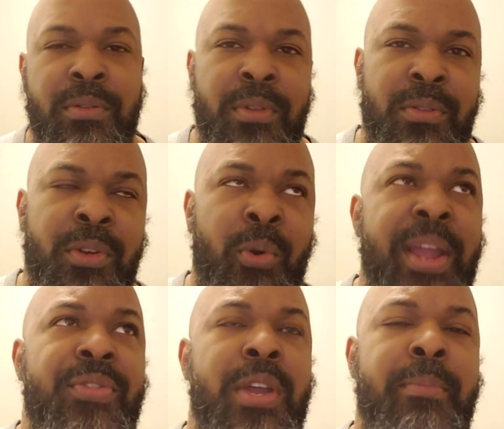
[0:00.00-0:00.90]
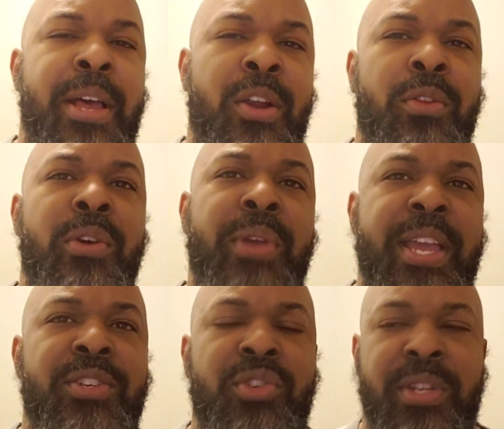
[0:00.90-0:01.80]
the great thing about our
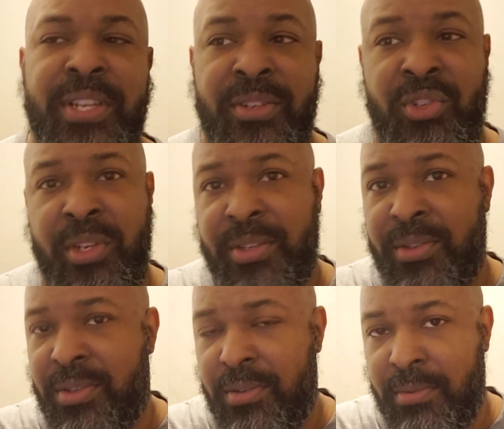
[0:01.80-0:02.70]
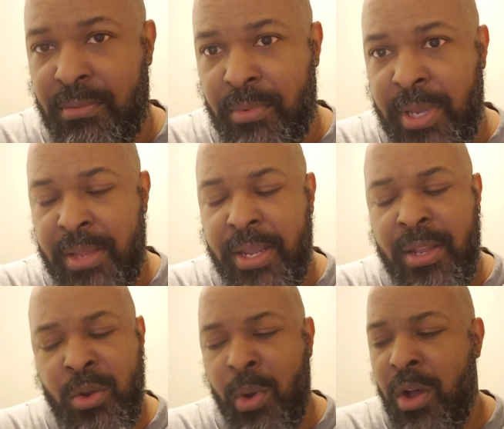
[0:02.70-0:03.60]
location is just,
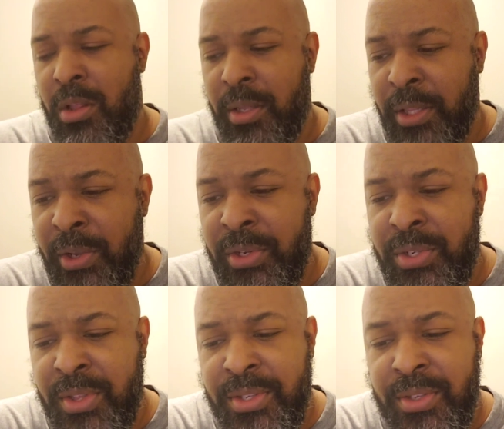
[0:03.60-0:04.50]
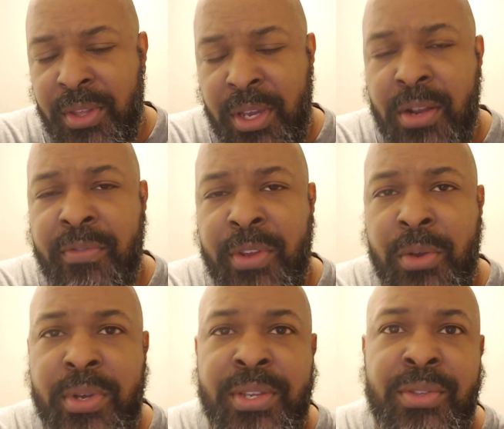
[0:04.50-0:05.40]
and Noel alluded to this in the
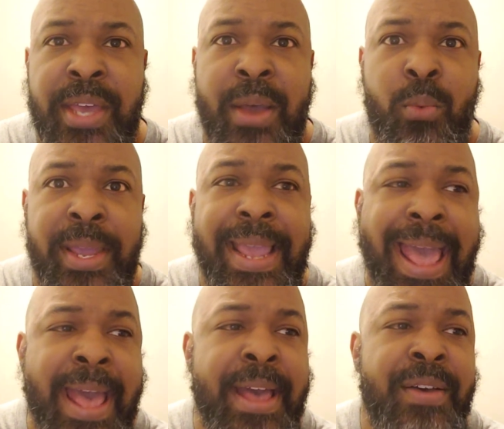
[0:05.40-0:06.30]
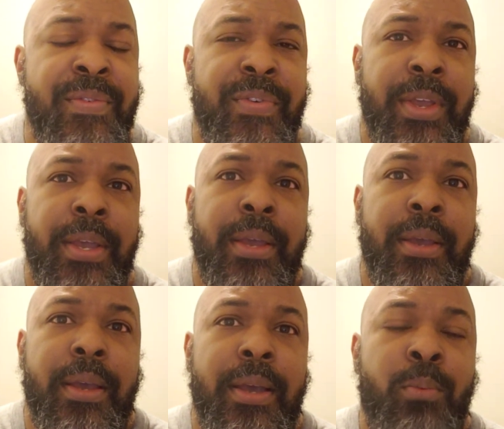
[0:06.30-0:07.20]
interview, is that we have,
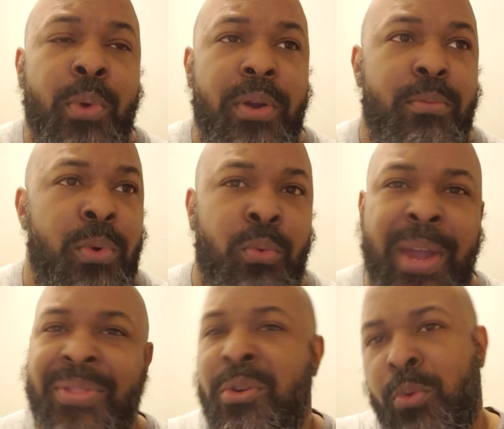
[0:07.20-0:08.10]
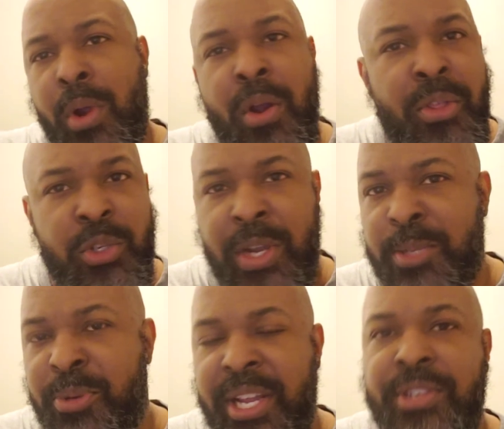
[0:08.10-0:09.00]
we're right there where all the
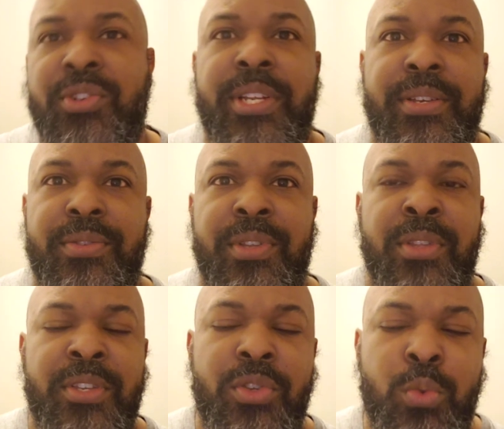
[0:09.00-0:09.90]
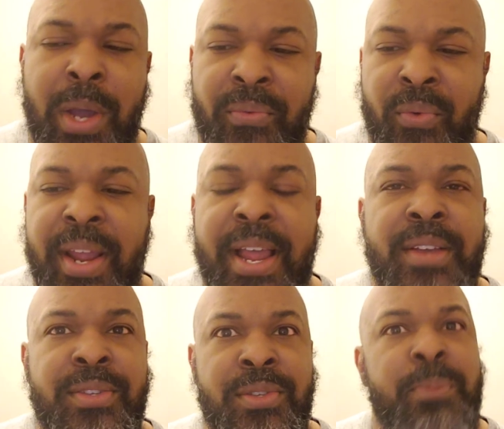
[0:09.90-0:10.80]
transportation is. And this is why Freight
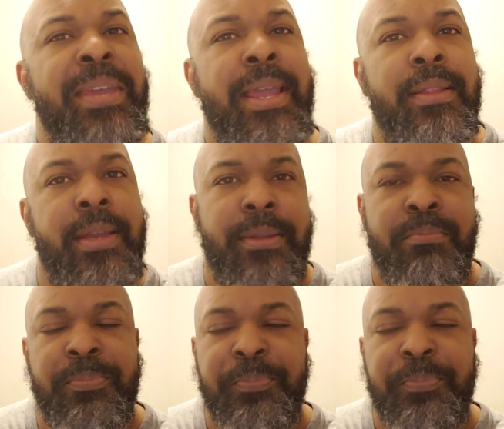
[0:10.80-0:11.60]
House is appealing.